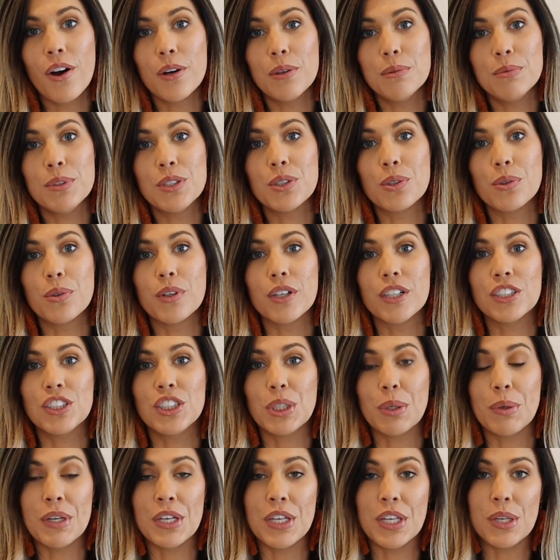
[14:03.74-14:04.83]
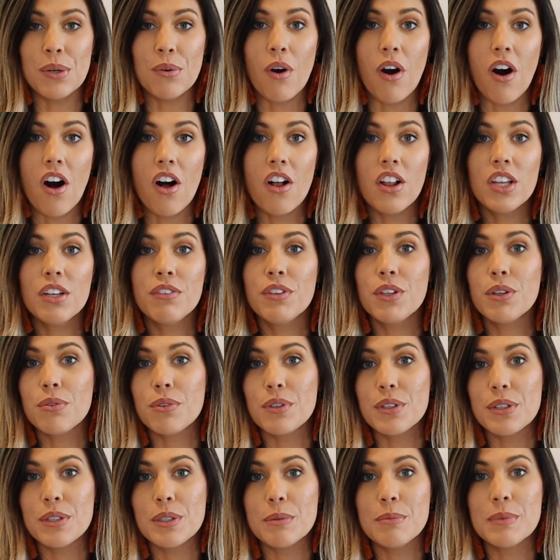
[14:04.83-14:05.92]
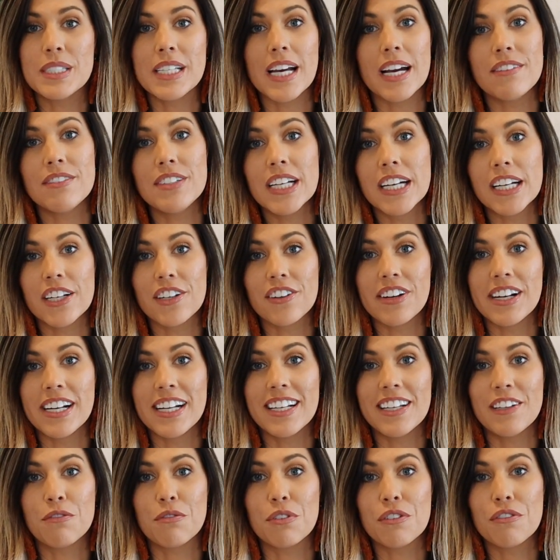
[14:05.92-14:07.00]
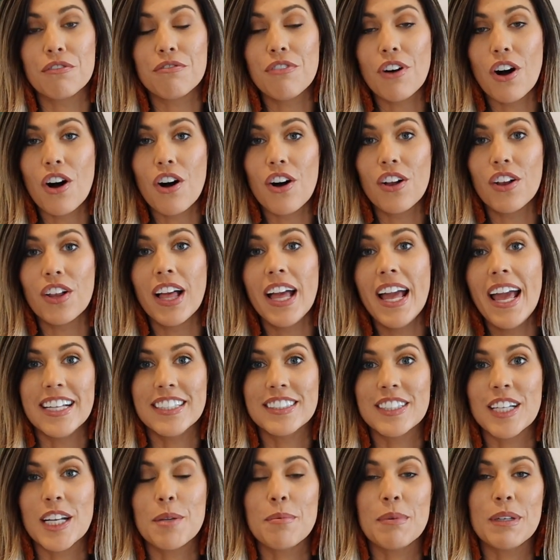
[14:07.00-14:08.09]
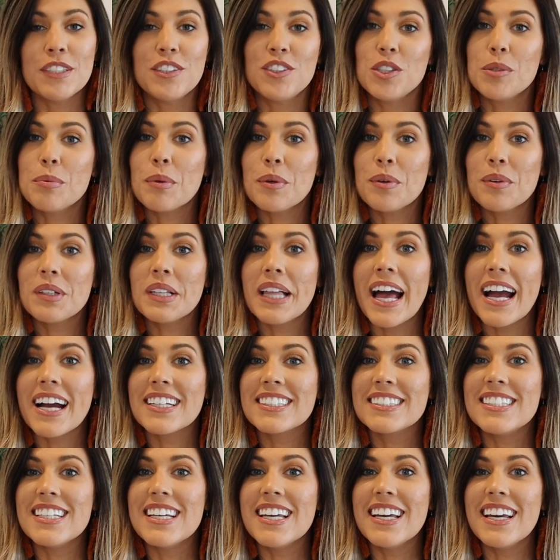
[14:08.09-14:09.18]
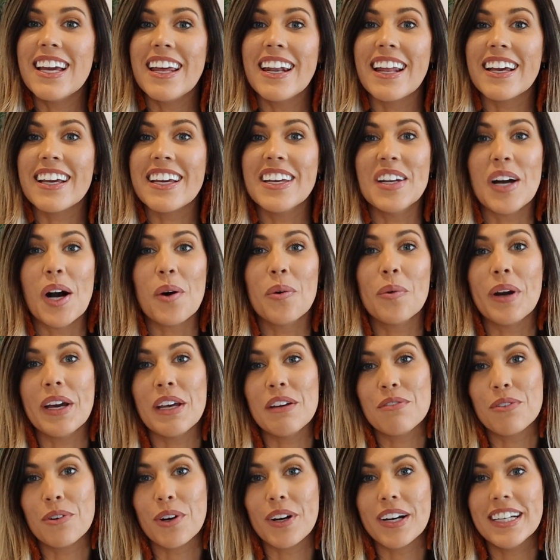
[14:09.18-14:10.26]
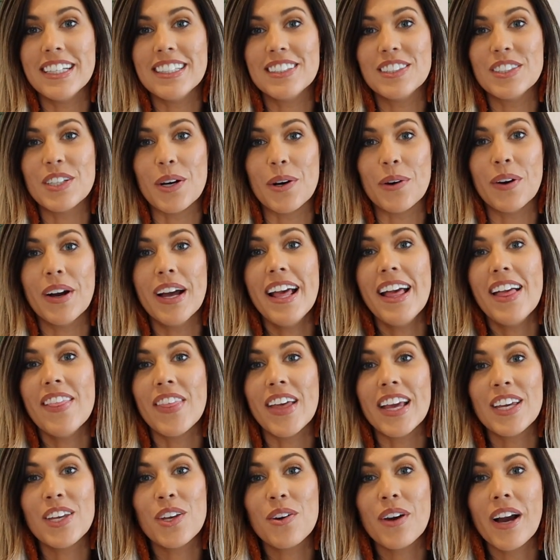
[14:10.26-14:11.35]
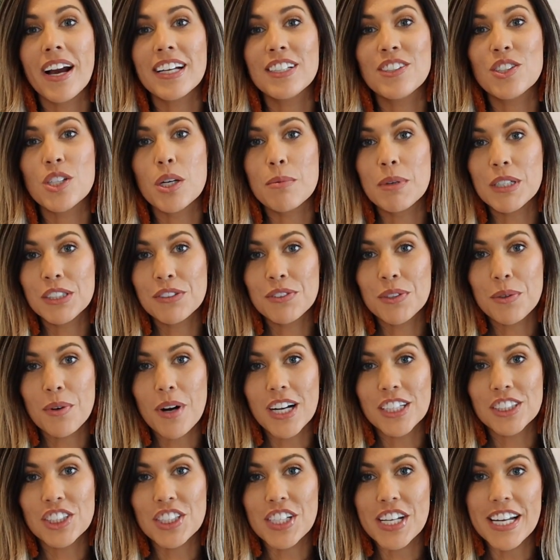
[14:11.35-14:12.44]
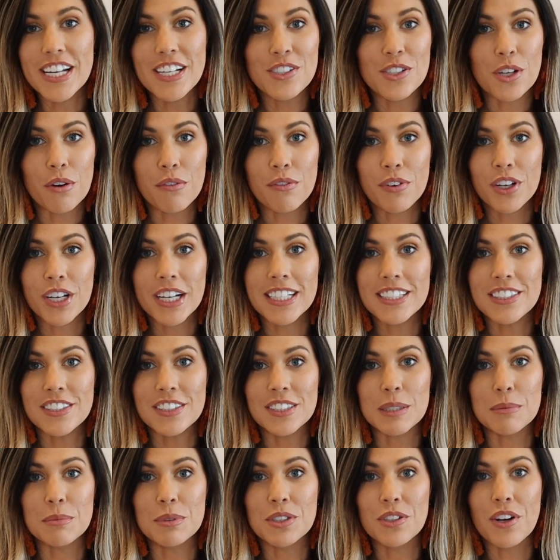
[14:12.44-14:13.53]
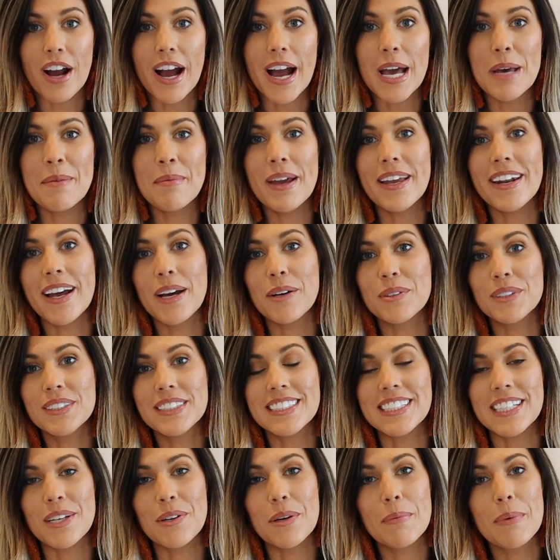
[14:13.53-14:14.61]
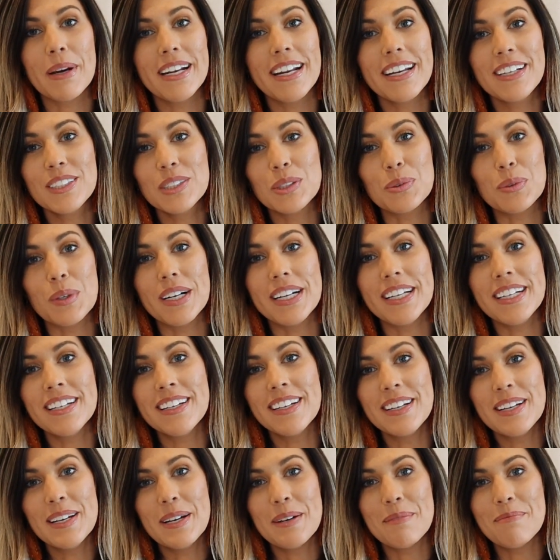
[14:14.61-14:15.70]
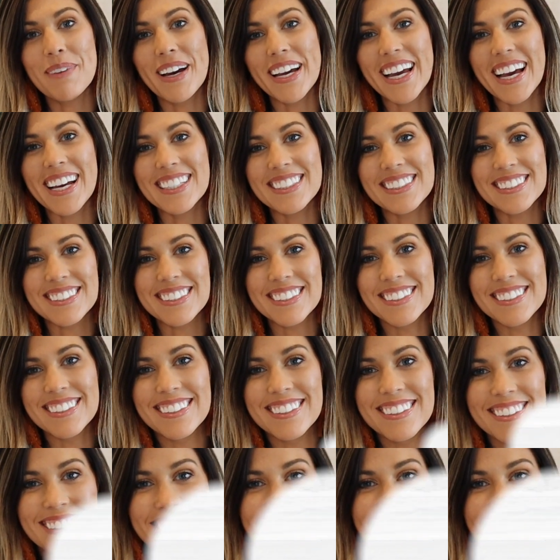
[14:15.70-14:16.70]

home tour showing you all of the rooms I've decorated for fall. It's gonna be super relaxing and I cannot wait for it. So thank you guys so much for watching. Don't forget to subscribe and I will see you in my next one. Bye guys.